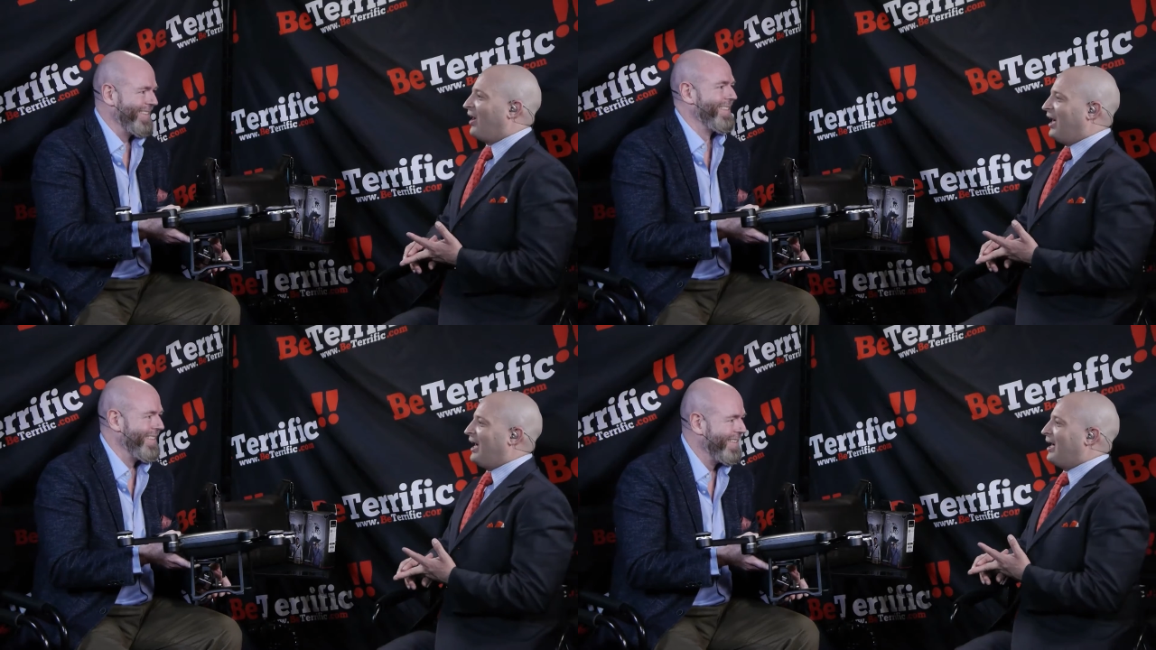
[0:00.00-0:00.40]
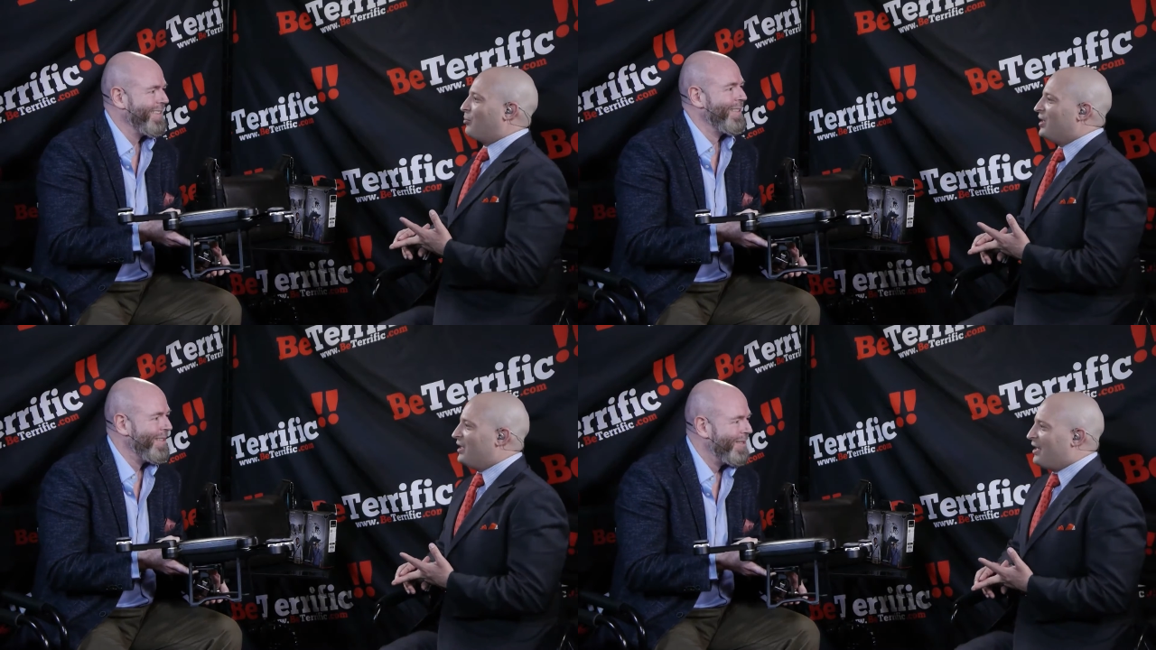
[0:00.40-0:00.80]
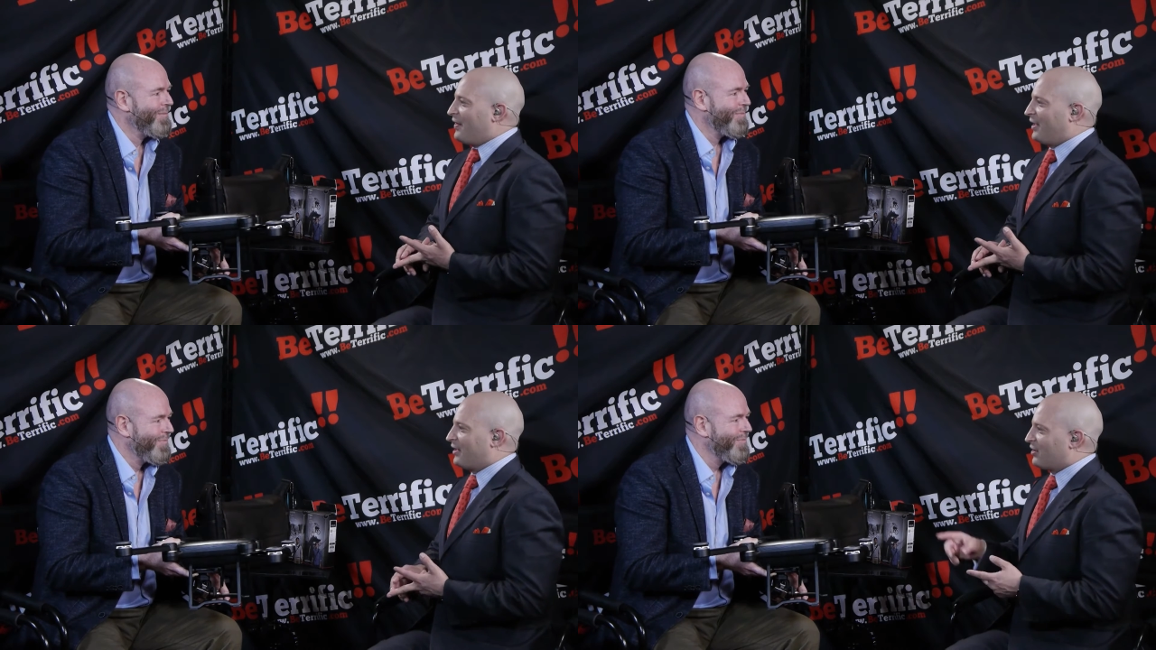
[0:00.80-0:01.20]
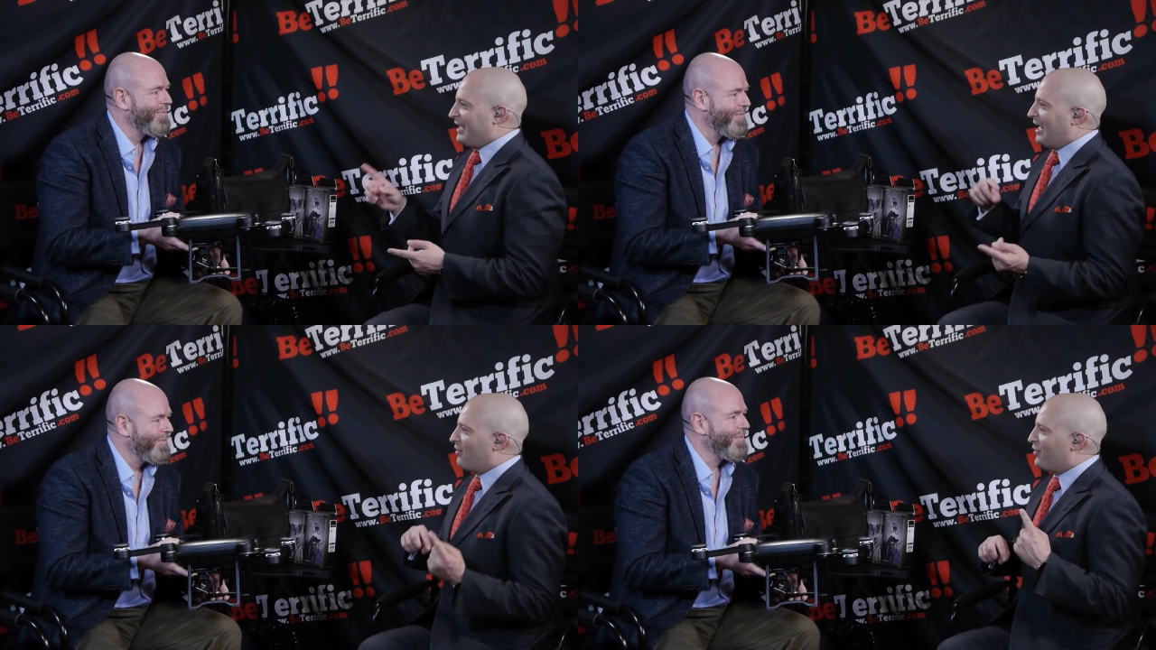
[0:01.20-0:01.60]
Speaker 1: Um, there you go,
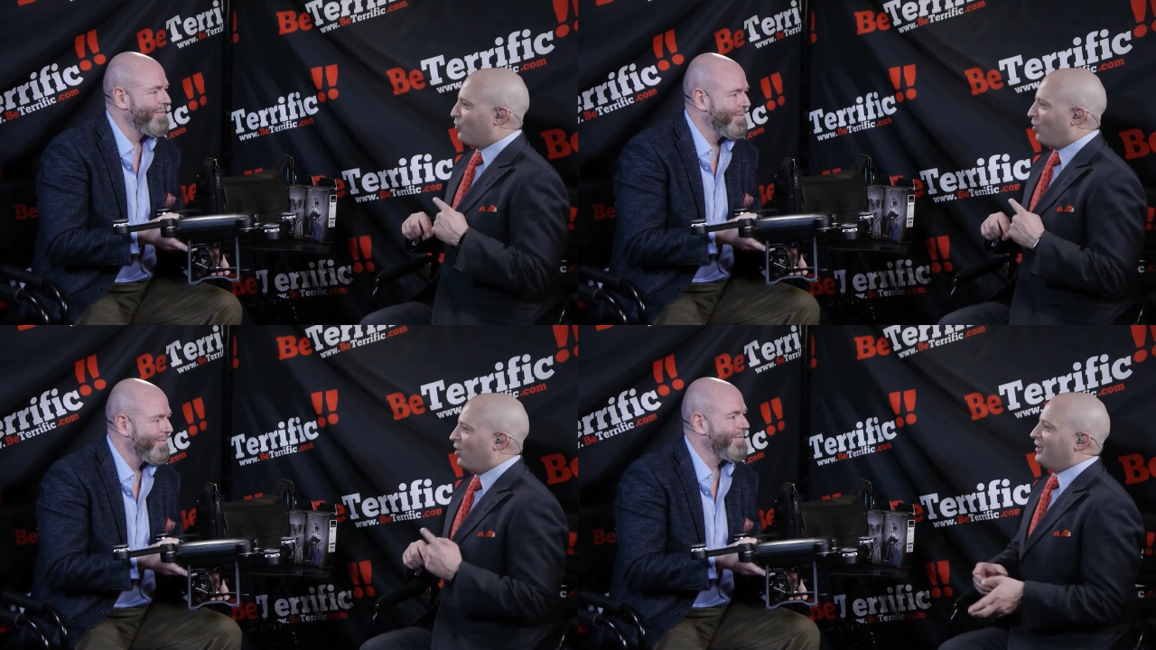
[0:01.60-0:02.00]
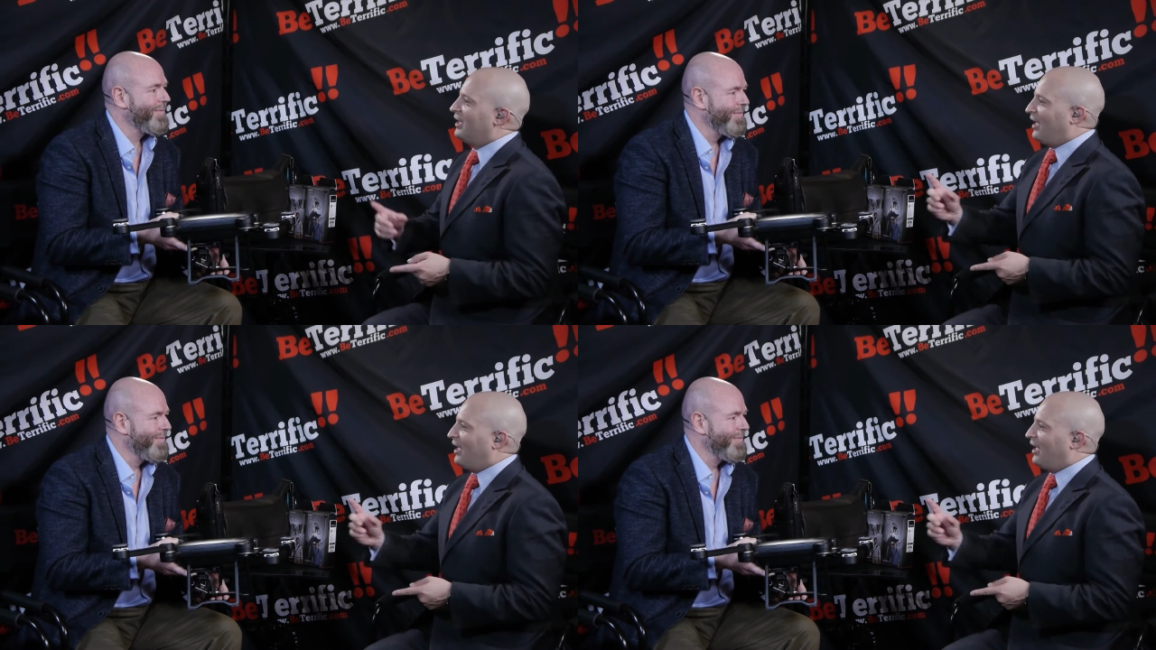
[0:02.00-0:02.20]
carry the one.